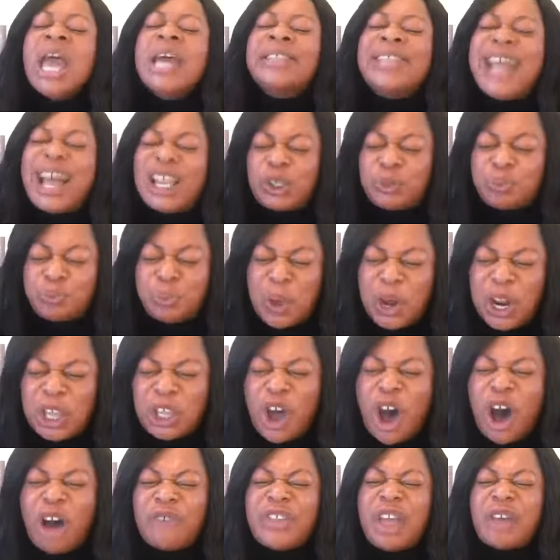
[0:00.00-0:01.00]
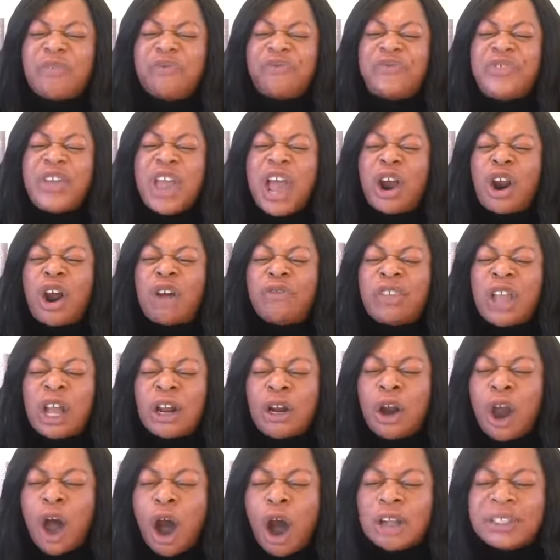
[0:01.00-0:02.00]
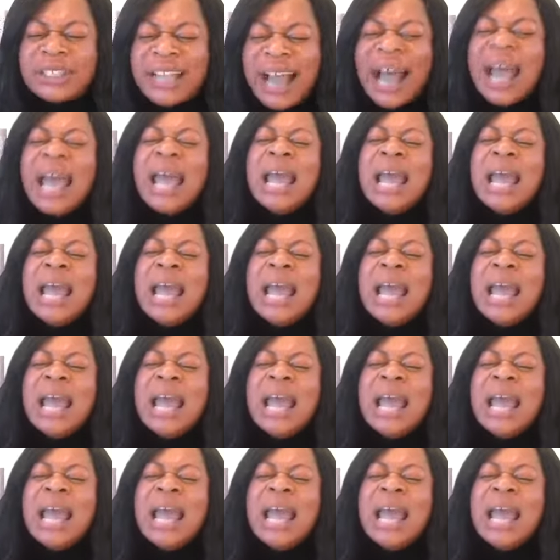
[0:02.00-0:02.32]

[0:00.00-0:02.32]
The spirit of the fear of the Lord,